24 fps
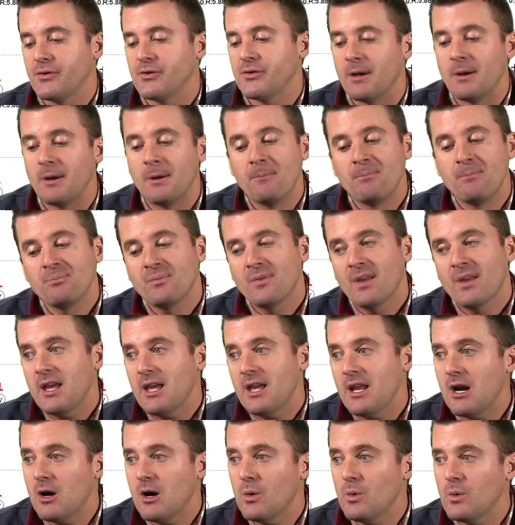And, you
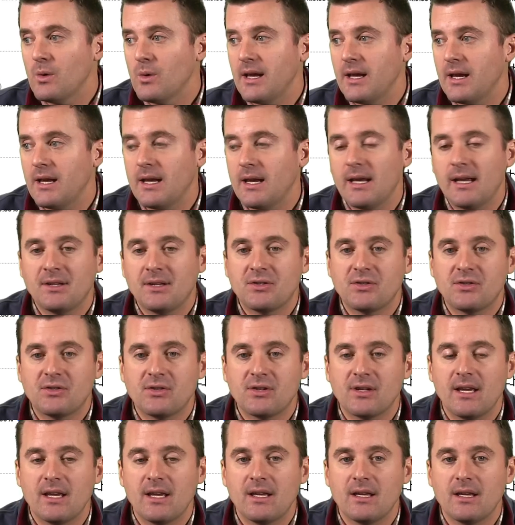know, it's
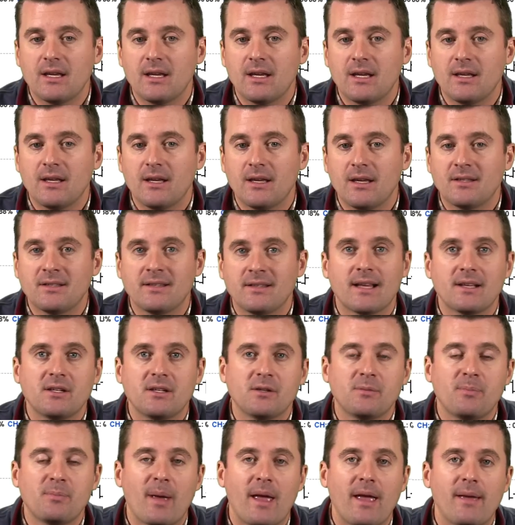not
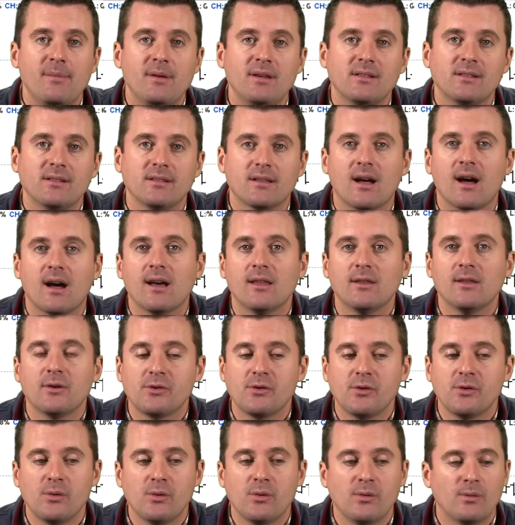just babies and toddlers
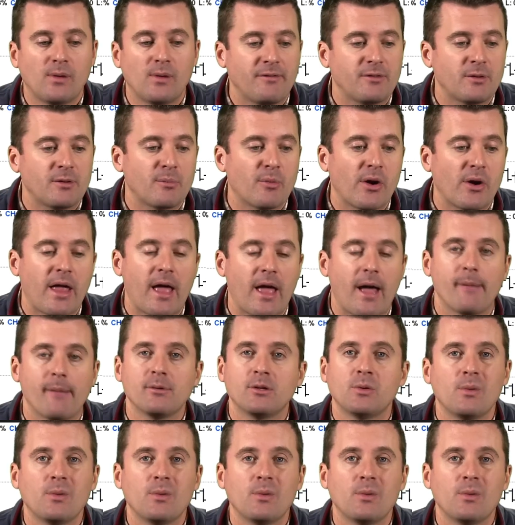who have to break habits.